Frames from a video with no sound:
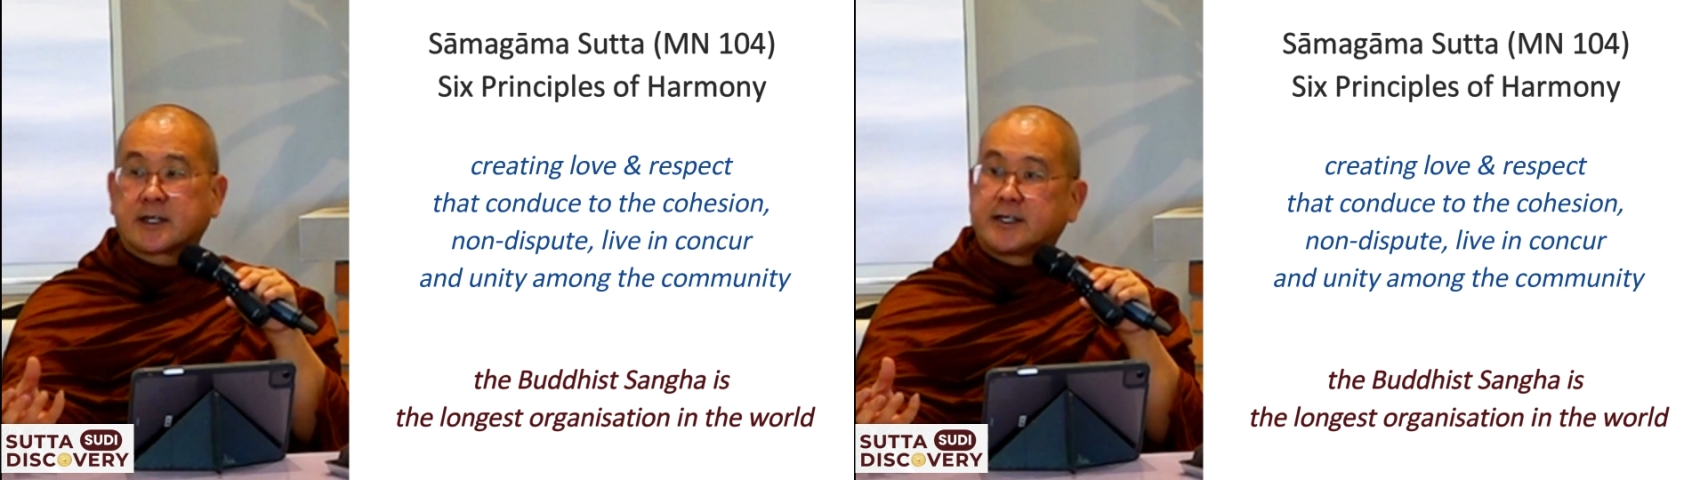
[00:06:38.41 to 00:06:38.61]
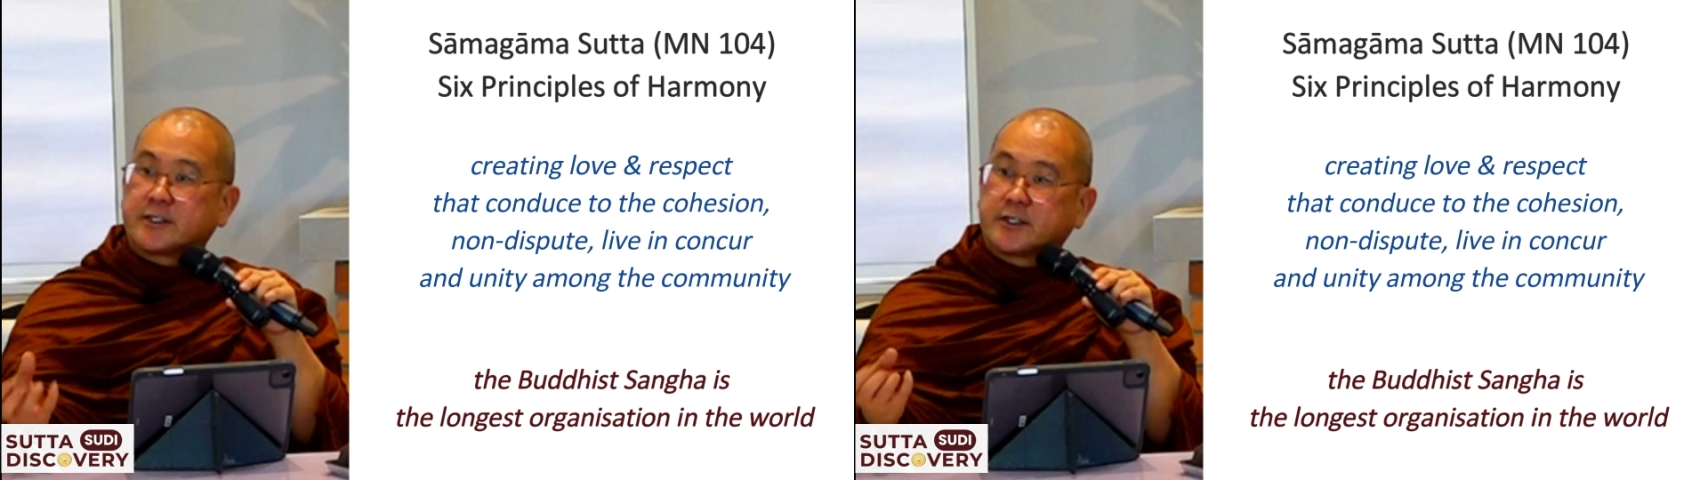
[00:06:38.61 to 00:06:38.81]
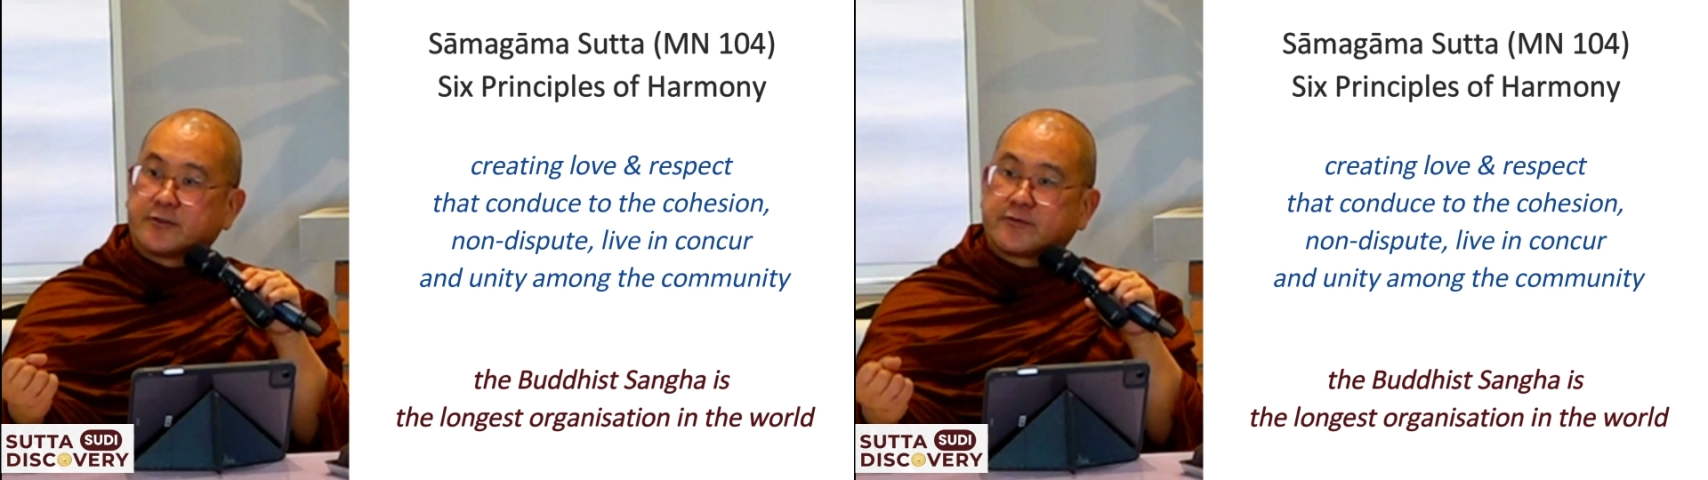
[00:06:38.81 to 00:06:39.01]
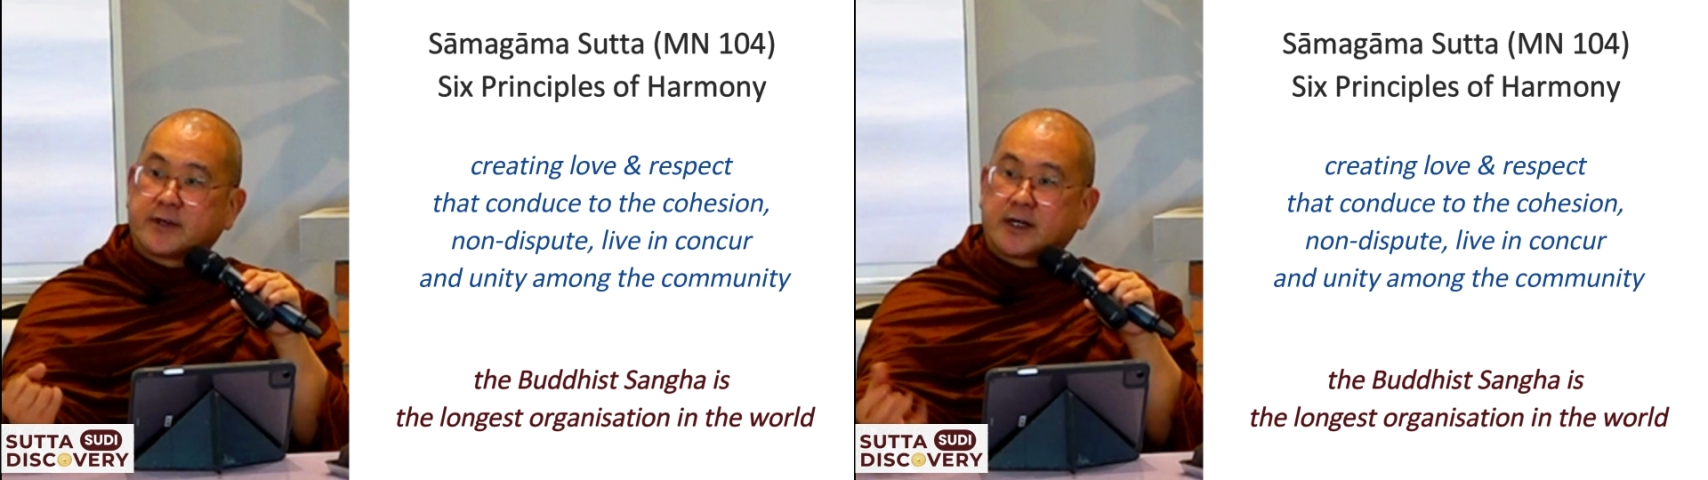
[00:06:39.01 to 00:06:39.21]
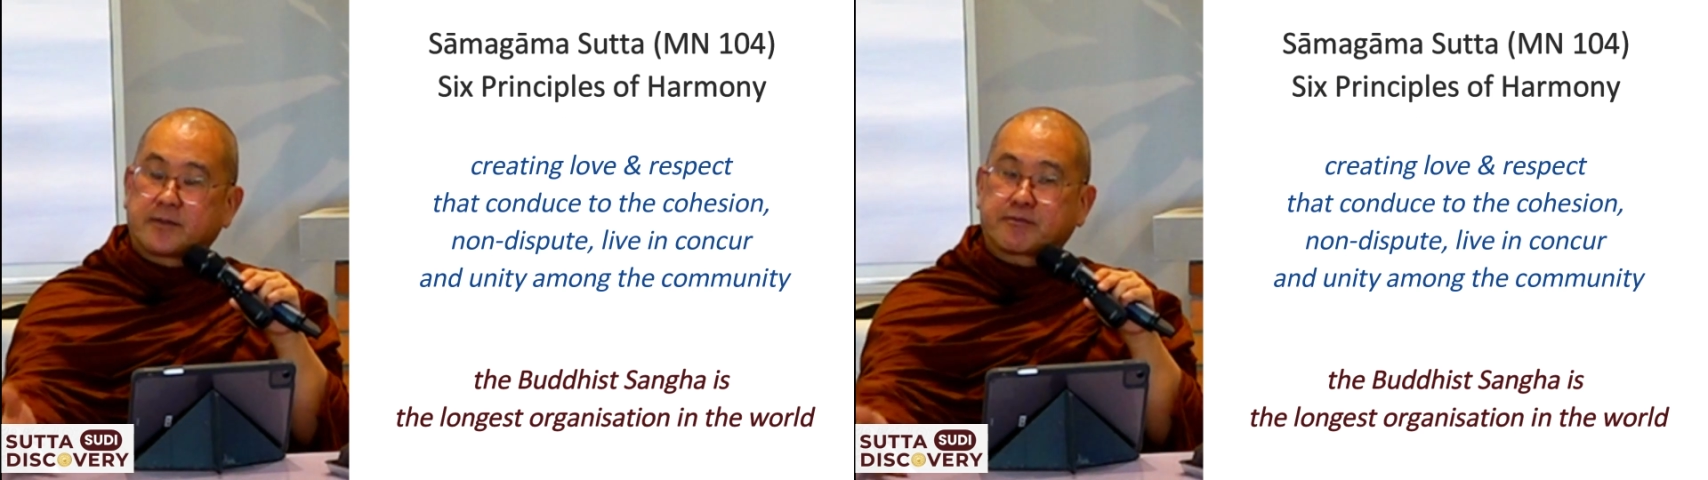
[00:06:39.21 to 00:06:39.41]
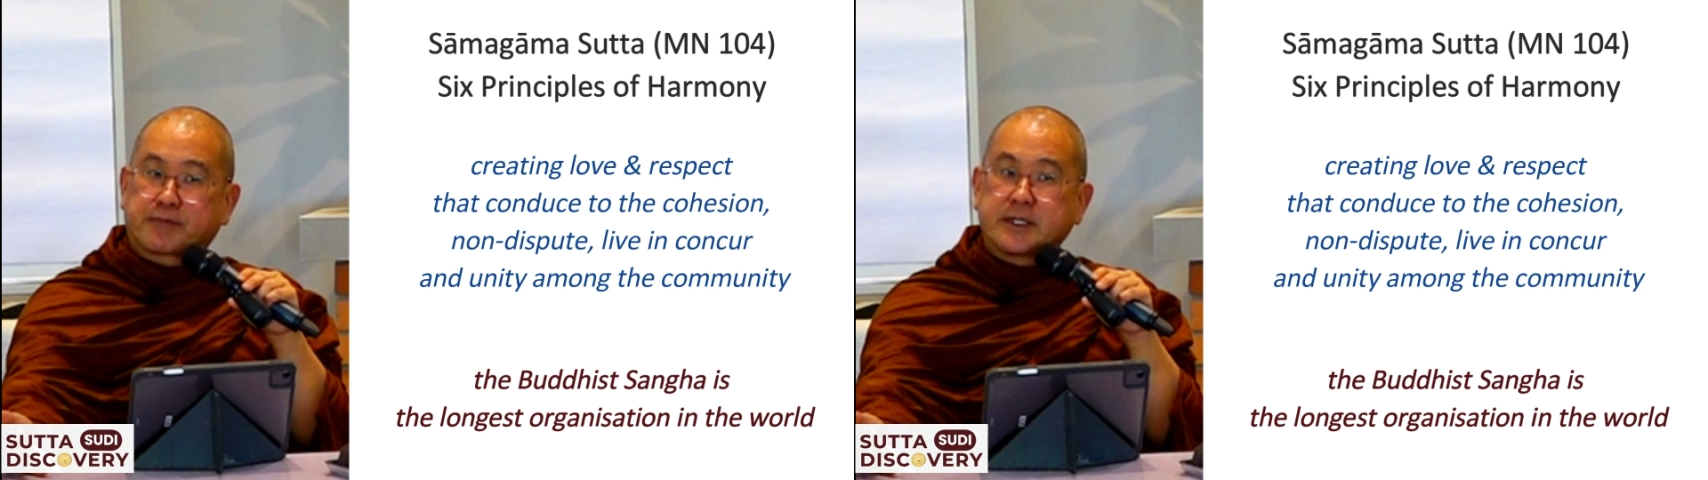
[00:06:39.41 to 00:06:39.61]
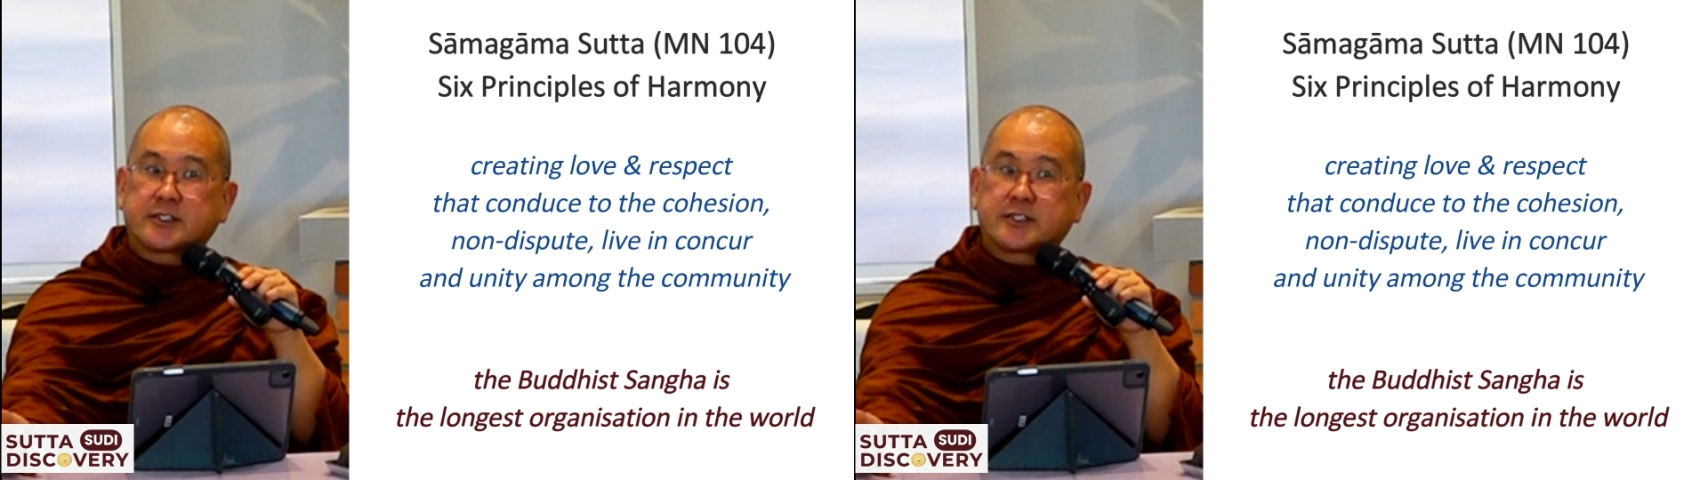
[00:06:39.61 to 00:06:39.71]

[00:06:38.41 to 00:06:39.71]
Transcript: kind of